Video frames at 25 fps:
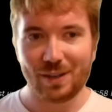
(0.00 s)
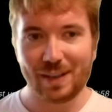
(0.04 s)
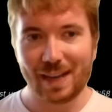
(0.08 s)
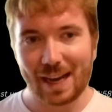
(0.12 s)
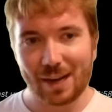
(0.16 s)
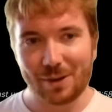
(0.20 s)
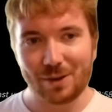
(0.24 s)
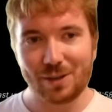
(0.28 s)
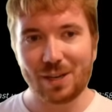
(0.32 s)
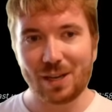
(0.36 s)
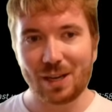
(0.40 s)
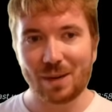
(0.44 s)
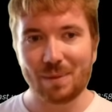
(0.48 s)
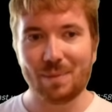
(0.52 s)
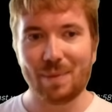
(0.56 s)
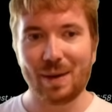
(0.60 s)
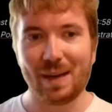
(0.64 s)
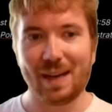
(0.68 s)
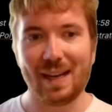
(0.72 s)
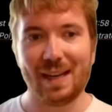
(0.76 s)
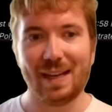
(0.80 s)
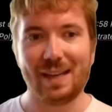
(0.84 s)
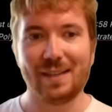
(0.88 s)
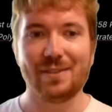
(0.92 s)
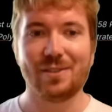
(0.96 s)
Now you can
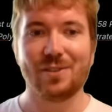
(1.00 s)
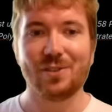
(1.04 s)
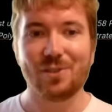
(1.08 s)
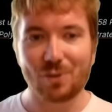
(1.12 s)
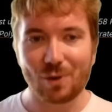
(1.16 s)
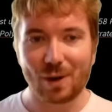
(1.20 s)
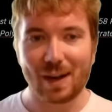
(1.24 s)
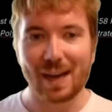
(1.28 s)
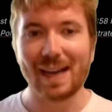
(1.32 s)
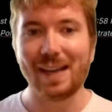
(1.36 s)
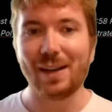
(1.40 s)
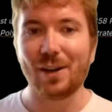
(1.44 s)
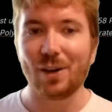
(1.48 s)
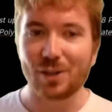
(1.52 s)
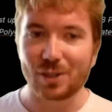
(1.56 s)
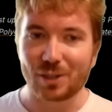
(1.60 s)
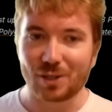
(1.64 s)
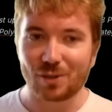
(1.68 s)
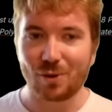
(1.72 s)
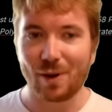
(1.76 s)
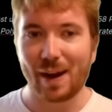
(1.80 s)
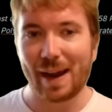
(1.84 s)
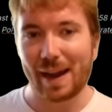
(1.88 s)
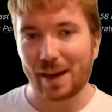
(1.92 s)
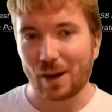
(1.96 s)
buy Stride or
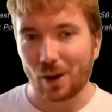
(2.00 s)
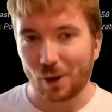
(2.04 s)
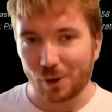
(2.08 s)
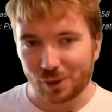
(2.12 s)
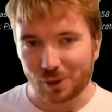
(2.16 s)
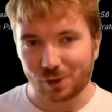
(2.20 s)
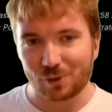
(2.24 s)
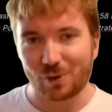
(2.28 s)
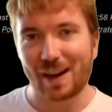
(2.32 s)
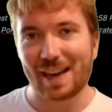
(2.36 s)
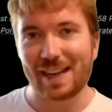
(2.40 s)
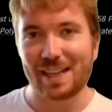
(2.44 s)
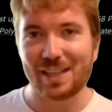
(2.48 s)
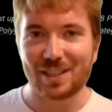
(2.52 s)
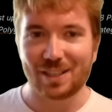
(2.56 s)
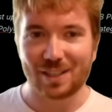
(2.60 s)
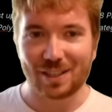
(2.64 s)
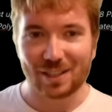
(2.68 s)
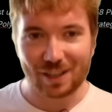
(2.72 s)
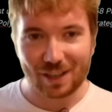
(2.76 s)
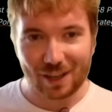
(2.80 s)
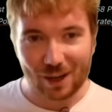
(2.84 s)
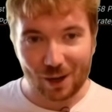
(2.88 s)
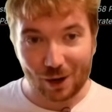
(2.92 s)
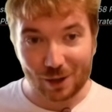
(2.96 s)
Strike or
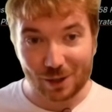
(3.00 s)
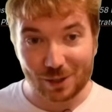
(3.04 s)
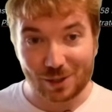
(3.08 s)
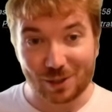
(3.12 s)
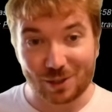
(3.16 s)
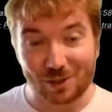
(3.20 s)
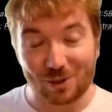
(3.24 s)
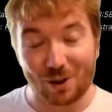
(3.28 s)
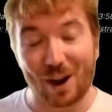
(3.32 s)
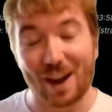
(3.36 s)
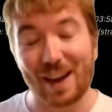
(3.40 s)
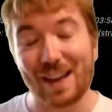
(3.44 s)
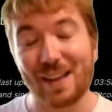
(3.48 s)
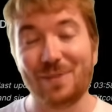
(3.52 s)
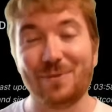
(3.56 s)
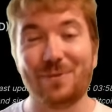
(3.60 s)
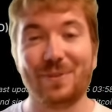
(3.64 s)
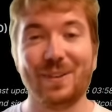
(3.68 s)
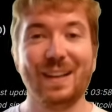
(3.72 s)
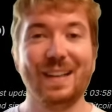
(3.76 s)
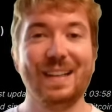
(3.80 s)
Strike or Strife.